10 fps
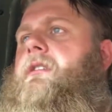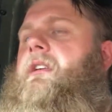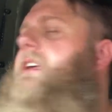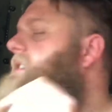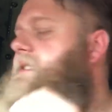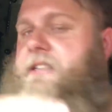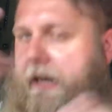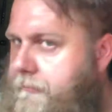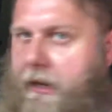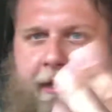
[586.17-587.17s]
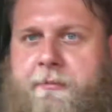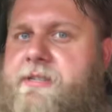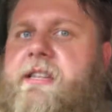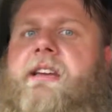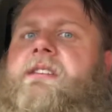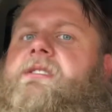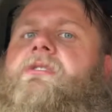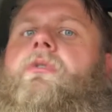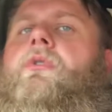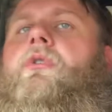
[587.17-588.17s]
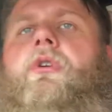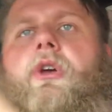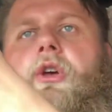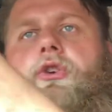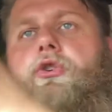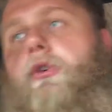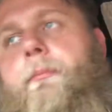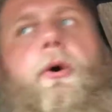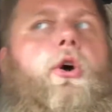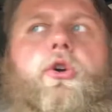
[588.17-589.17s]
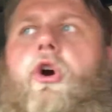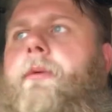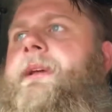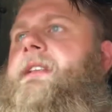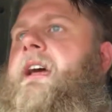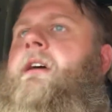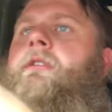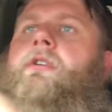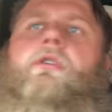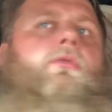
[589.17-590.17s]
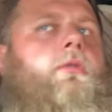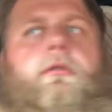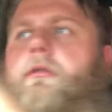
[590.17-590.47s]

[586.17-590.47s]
it's the same name as this, or you can put a comment down and I'll